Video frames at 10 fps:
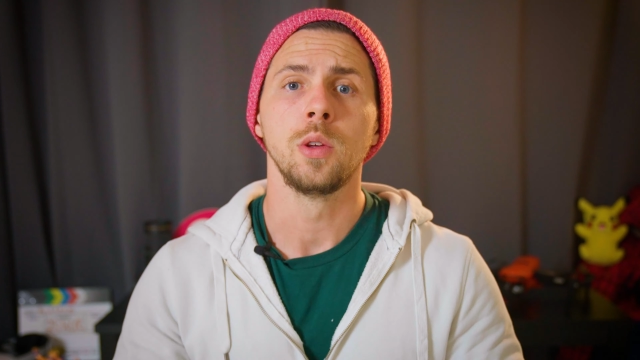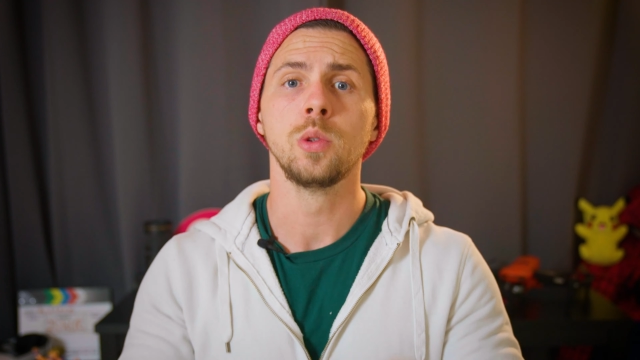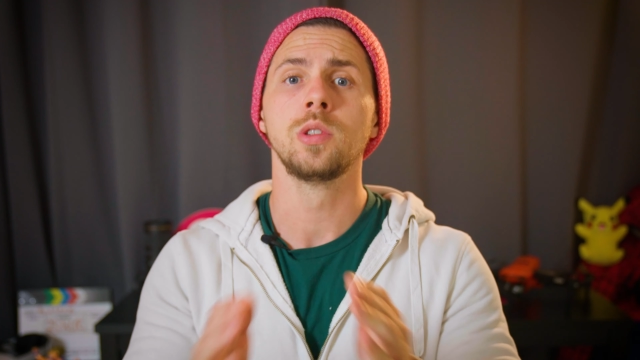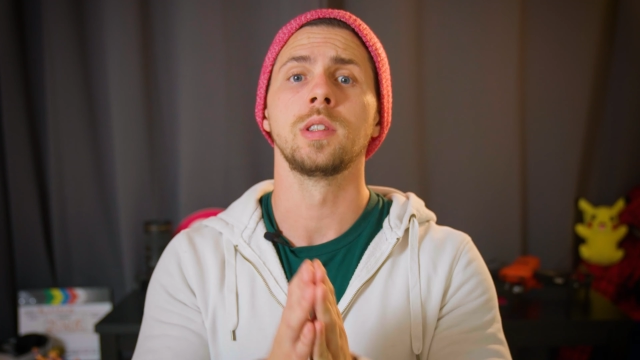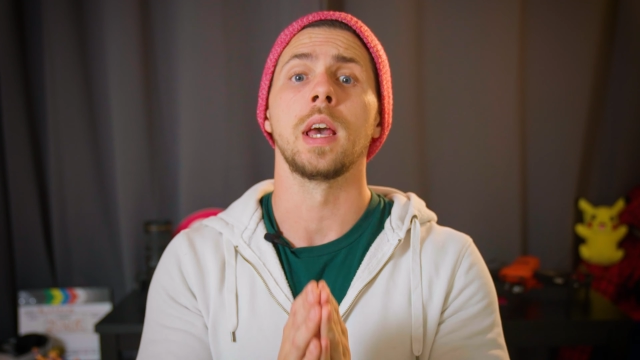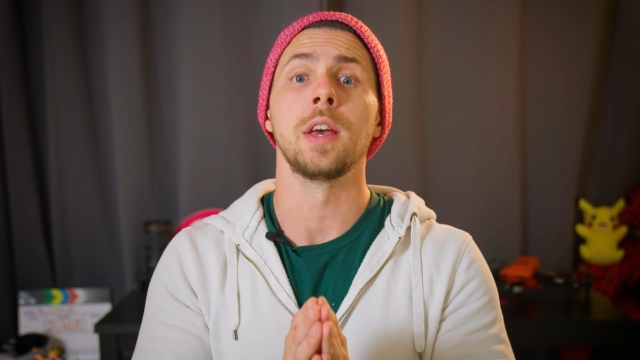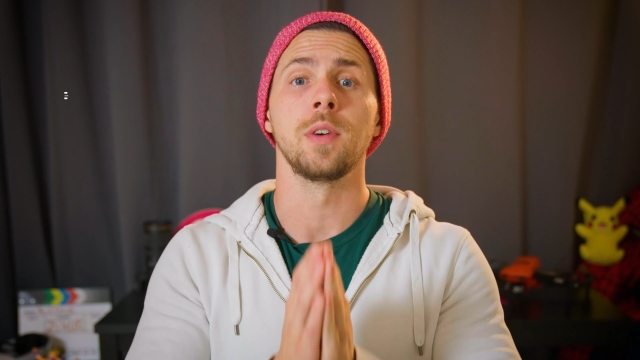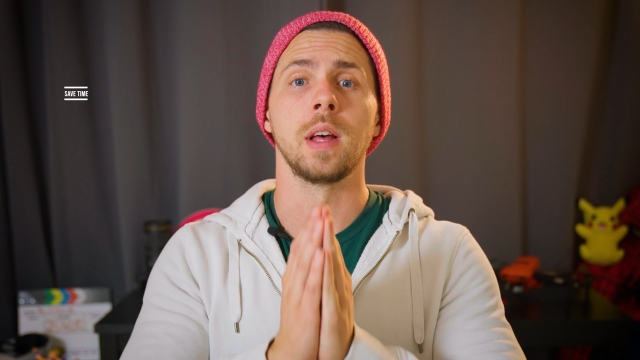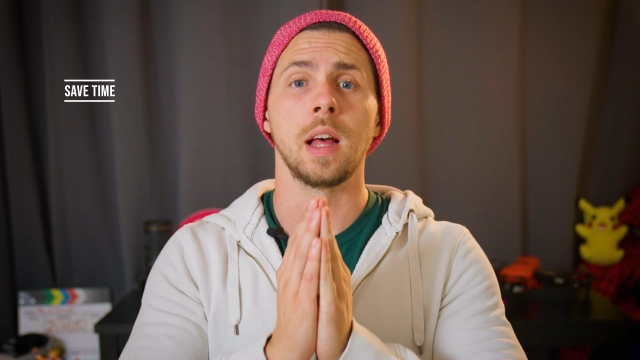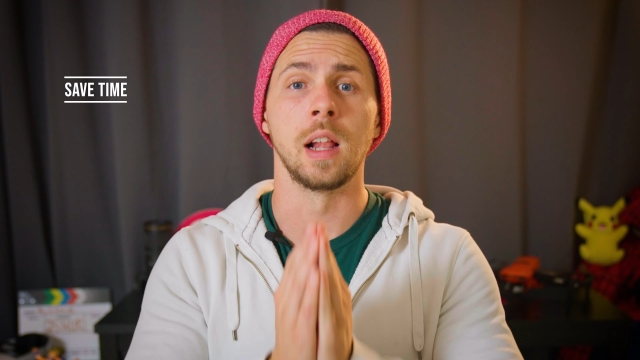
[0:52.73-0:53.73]
You save
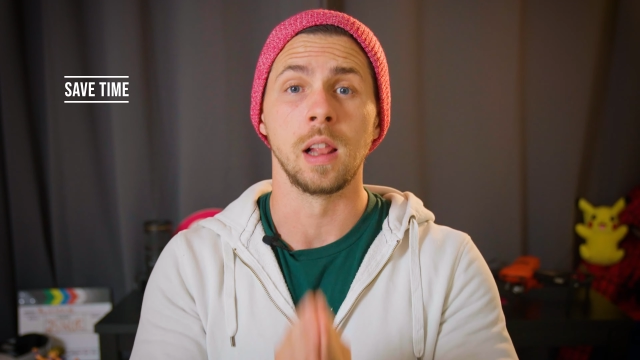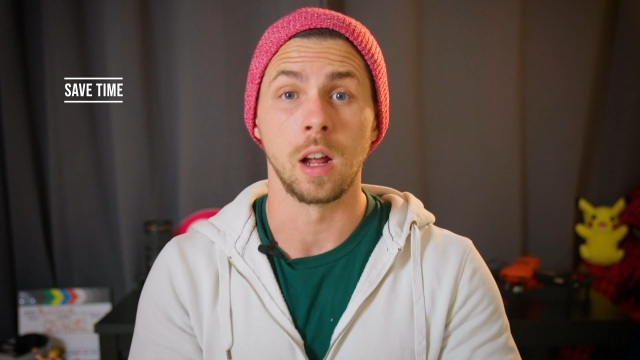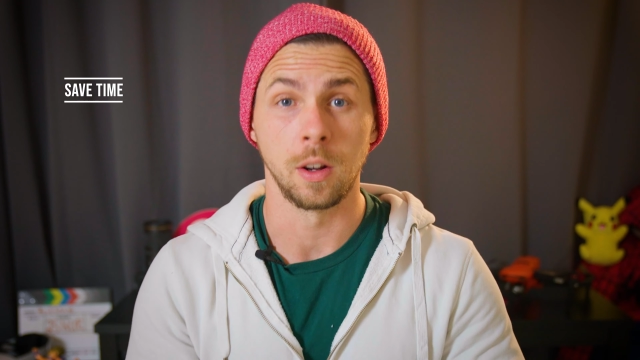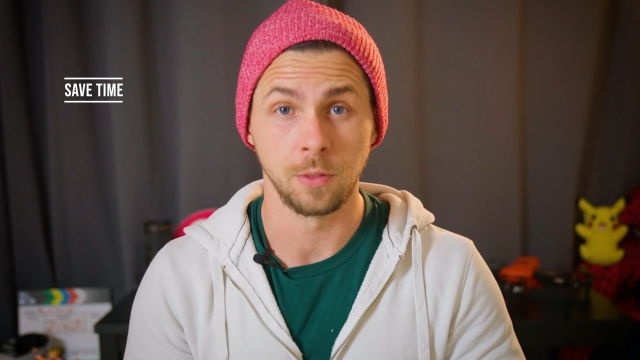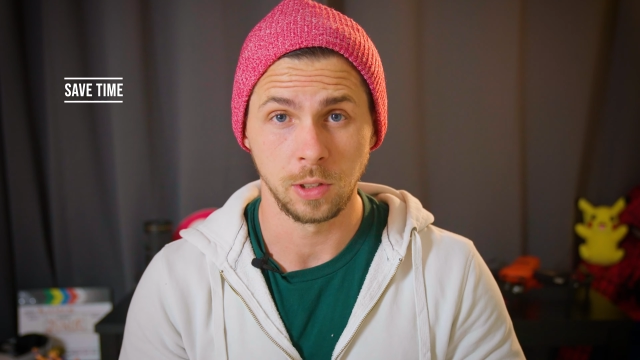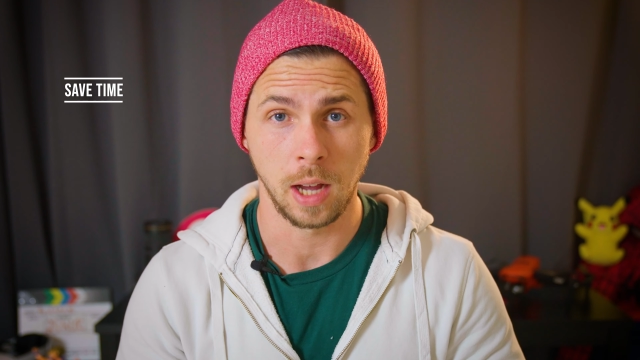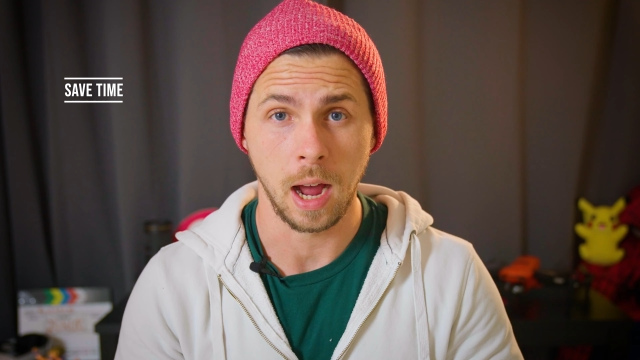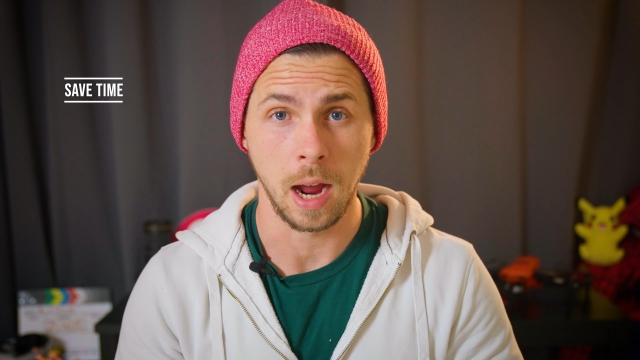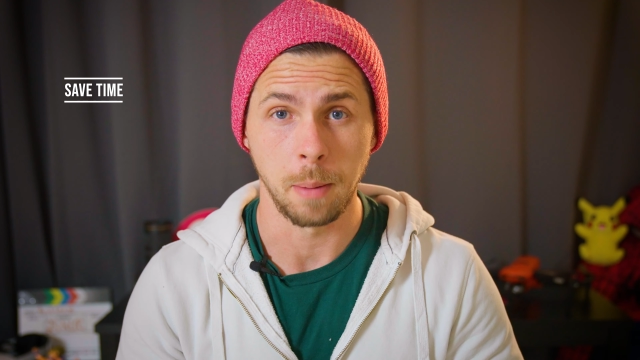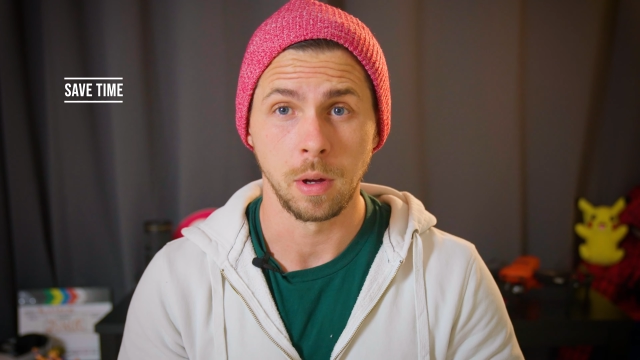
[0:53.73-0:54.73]
a lot of
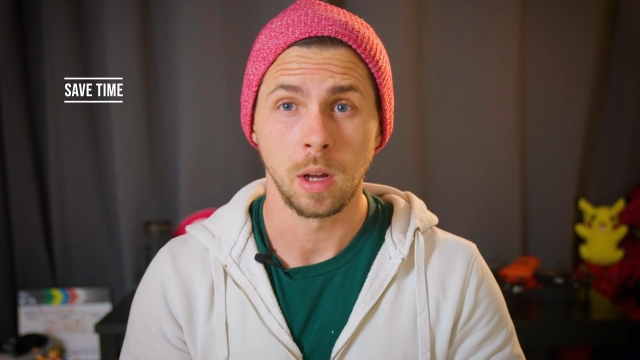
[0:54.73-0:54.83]
time.